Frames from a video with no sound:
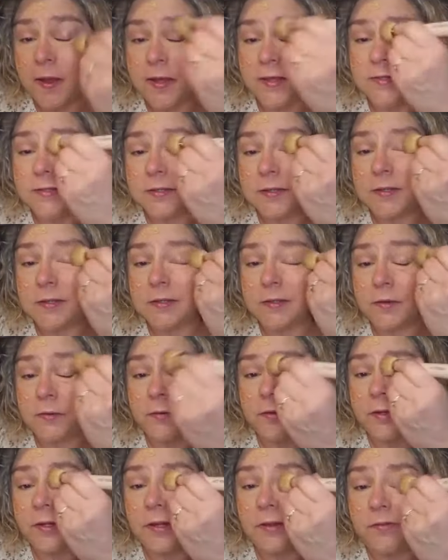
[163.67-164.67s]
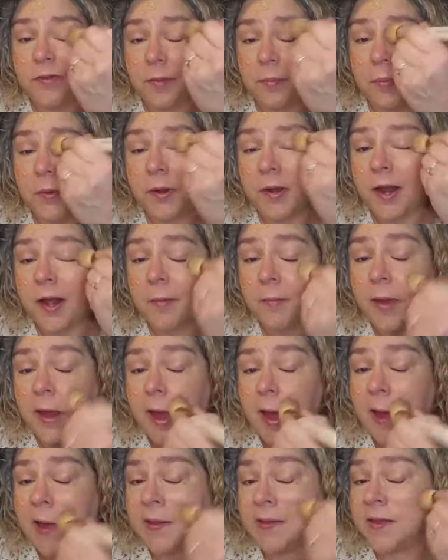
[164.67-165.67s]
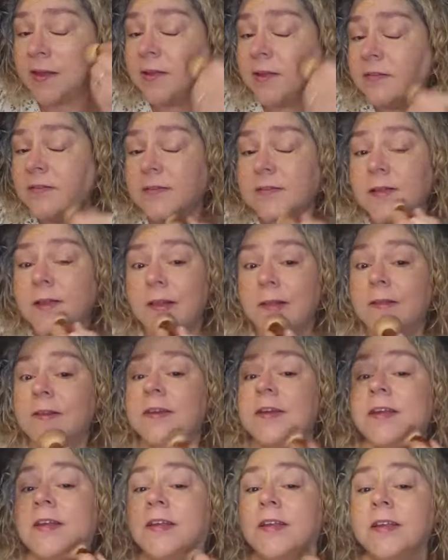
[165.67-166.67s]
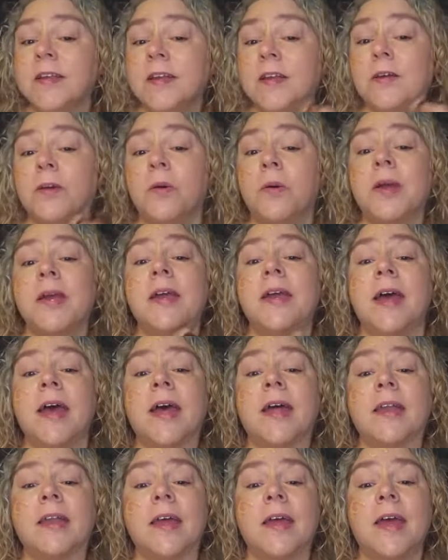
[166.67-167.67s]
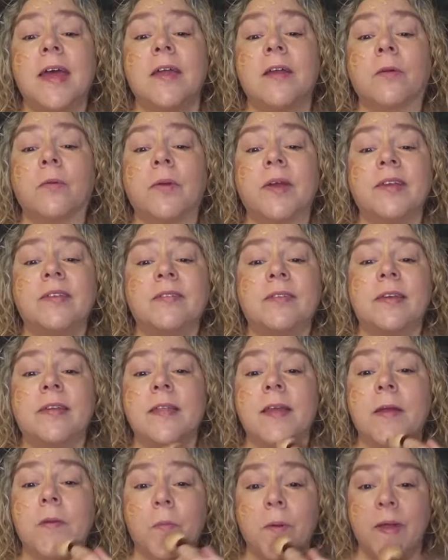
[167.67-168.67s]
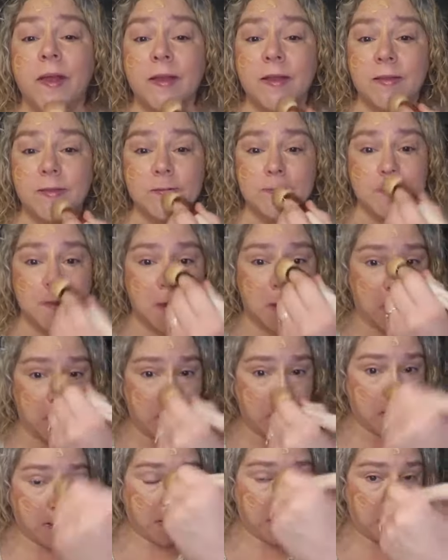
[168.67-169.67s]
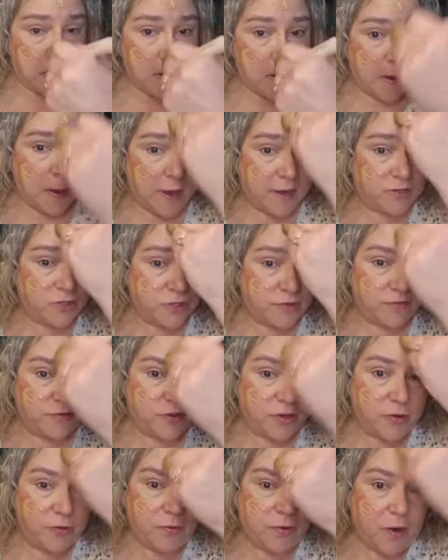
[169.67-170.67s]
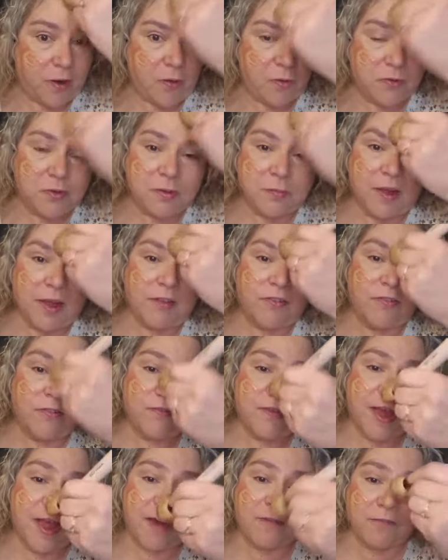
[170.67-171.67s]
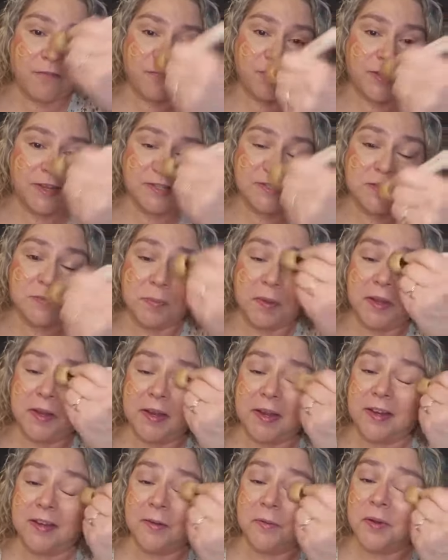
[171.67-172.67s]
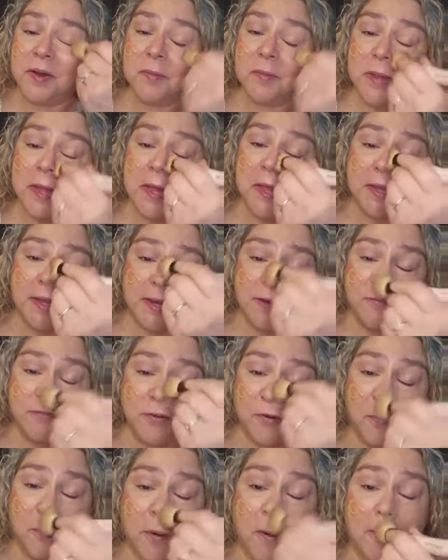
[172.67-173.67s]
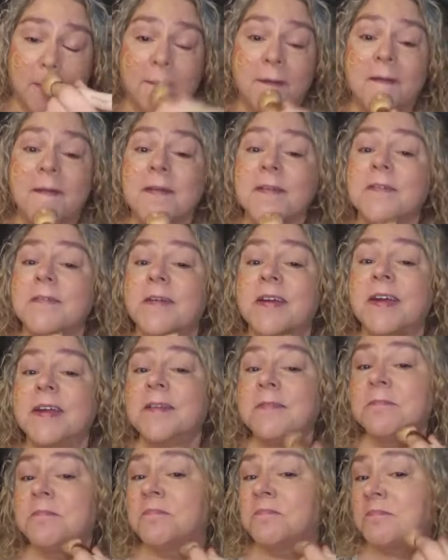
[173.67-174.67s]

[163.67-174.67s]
It's literally, and if I put it on my eyelids, look at it going ahead and erasing that redness. I should have done only my half a face, but I don't want to be late for work, right?